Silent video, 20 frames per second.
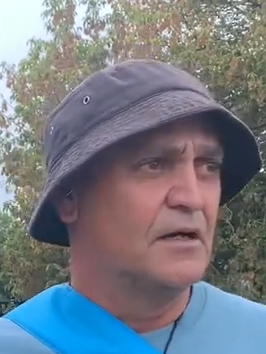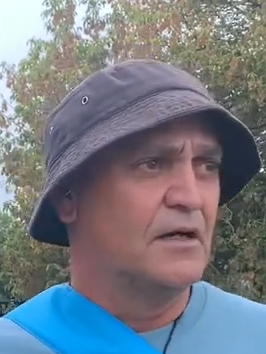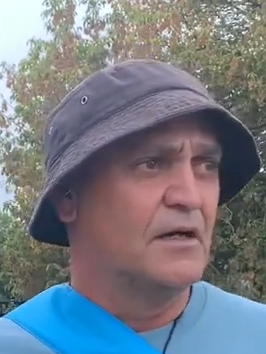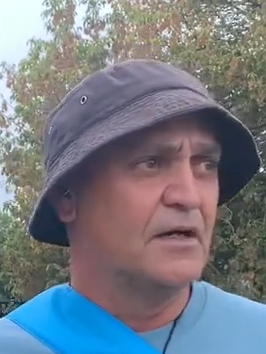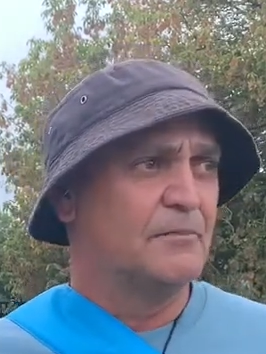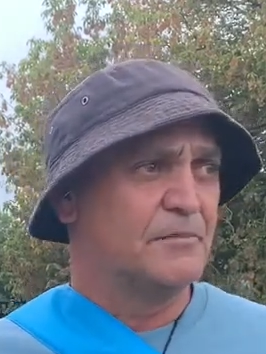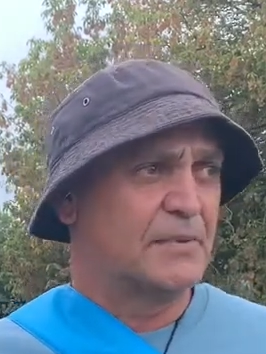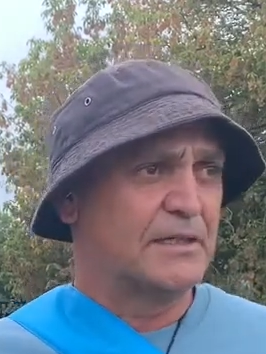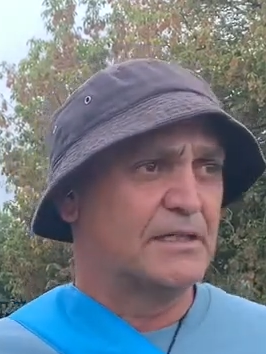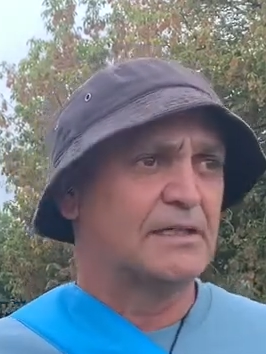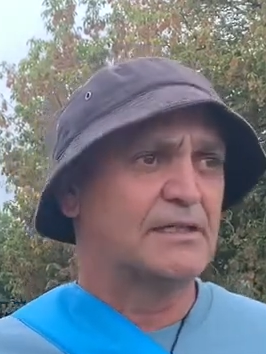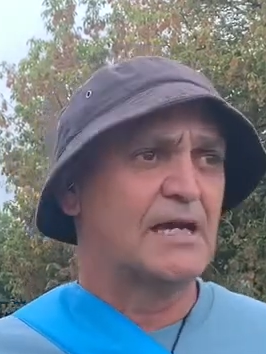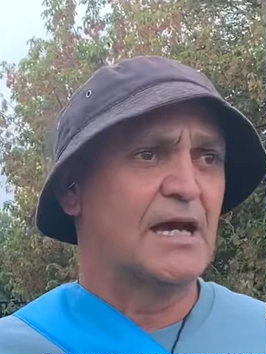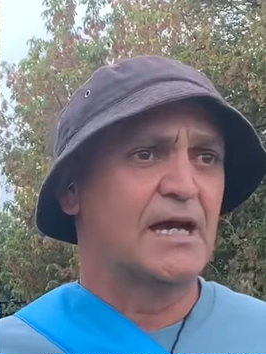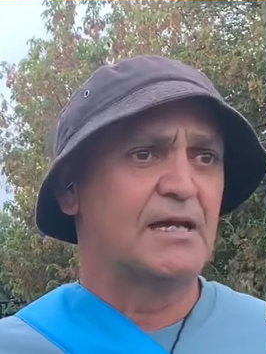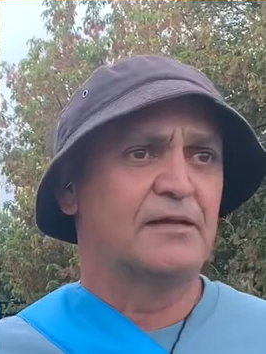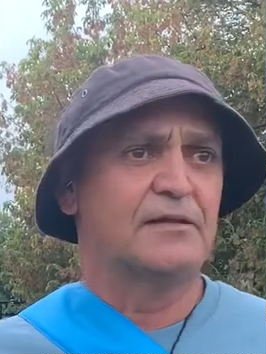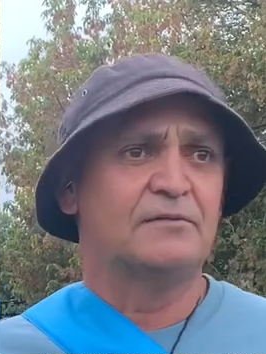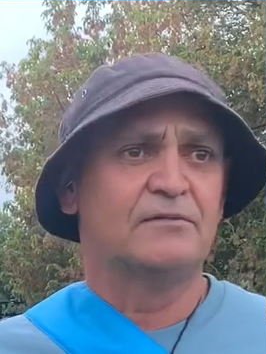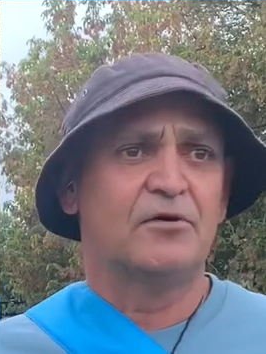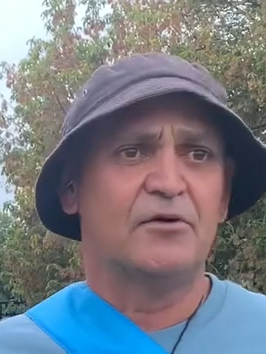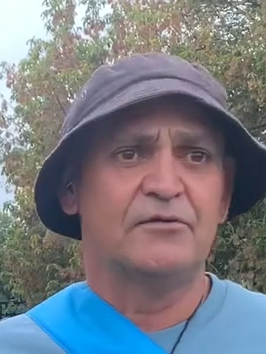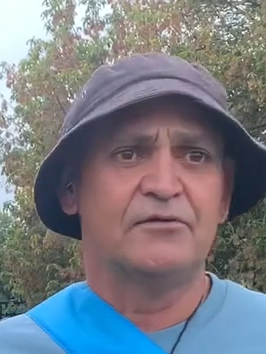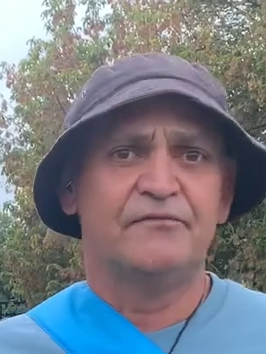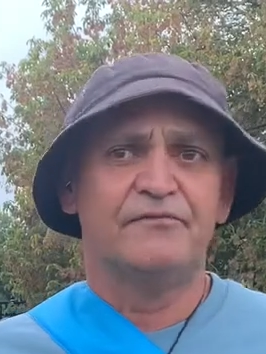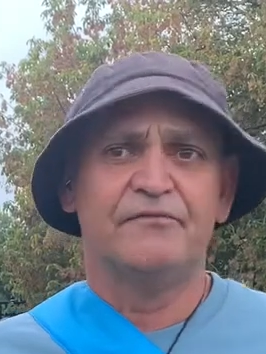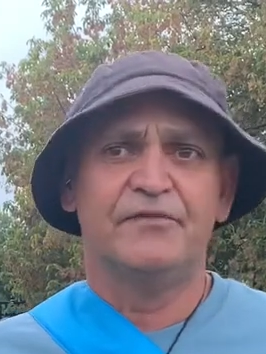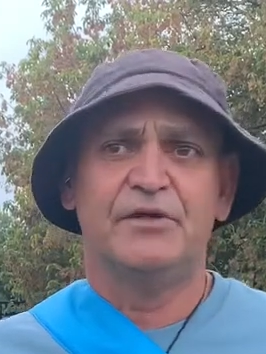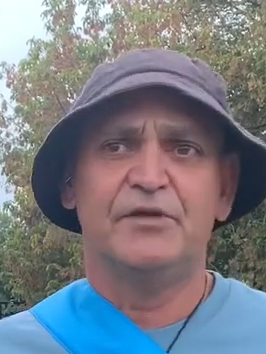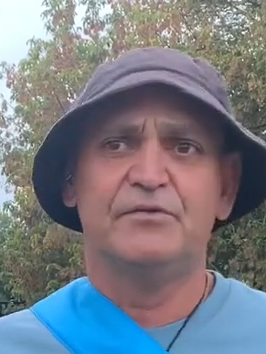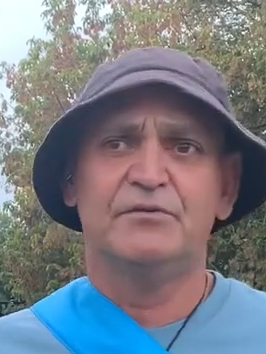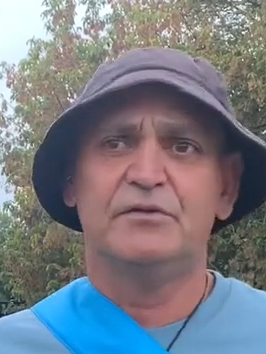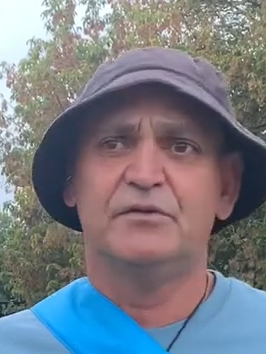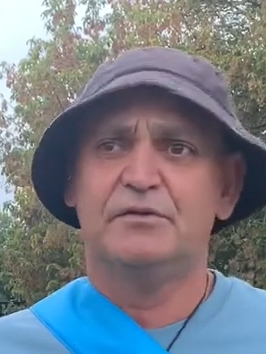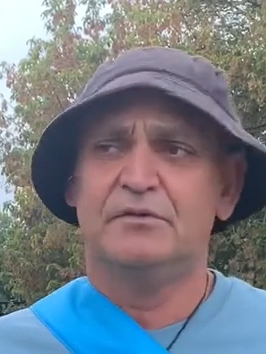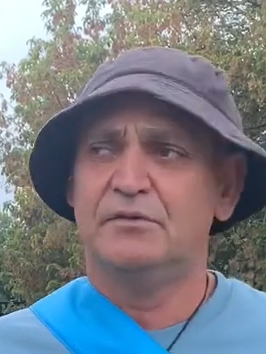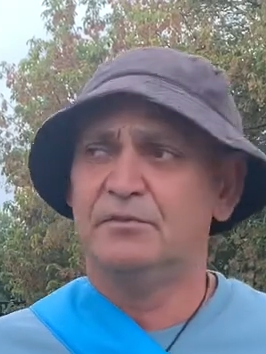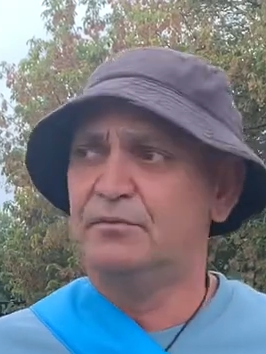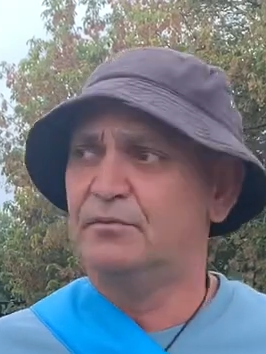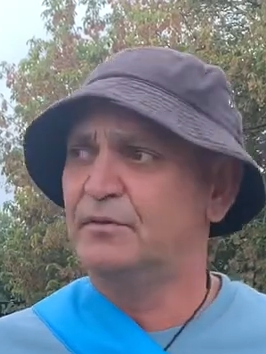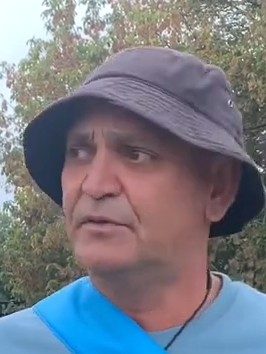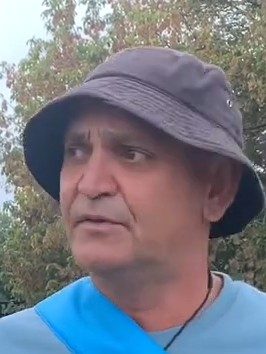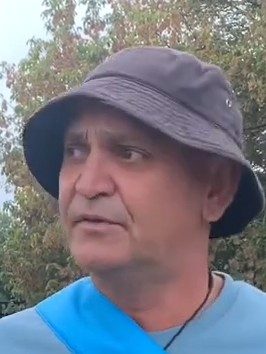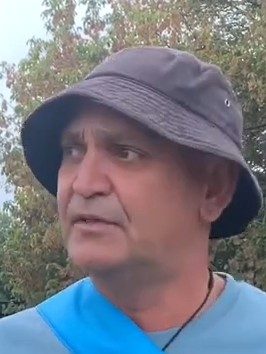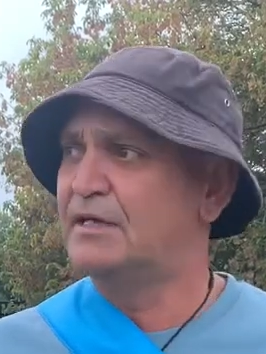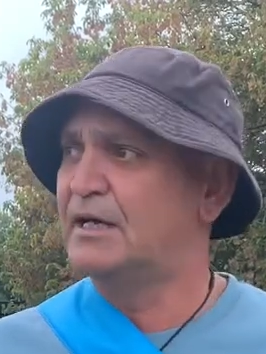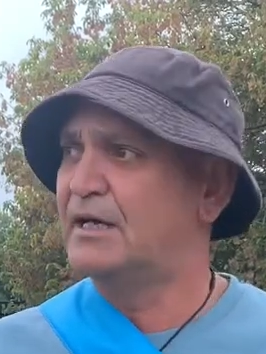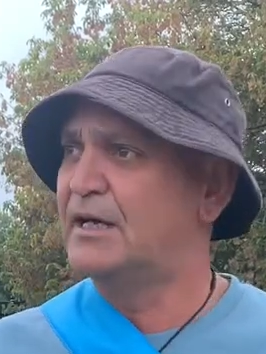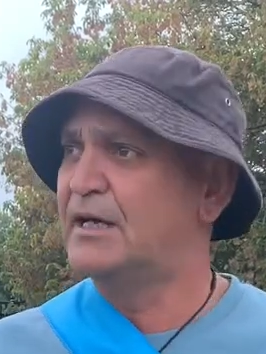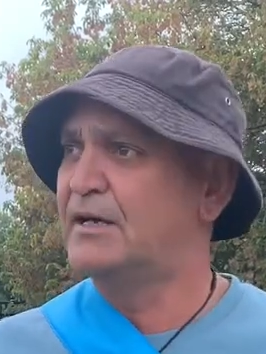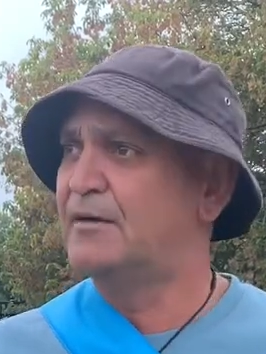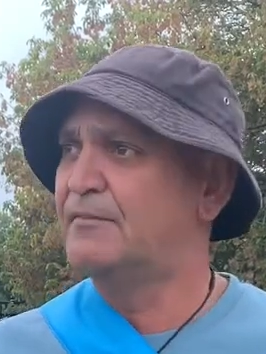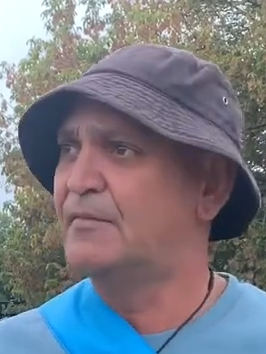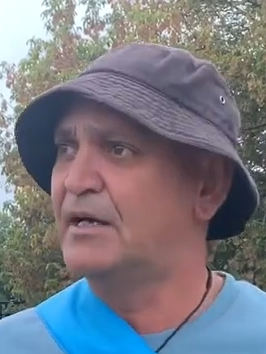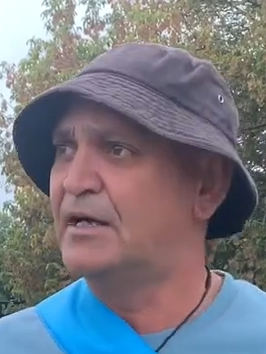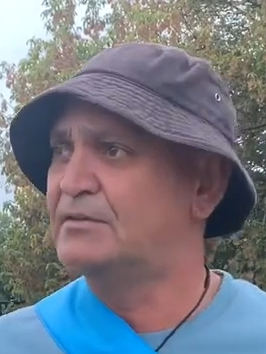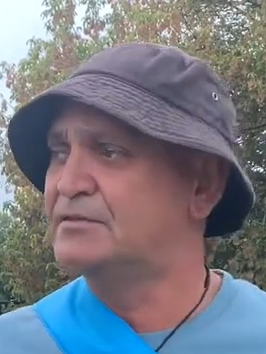a bigger garden on the field with um, our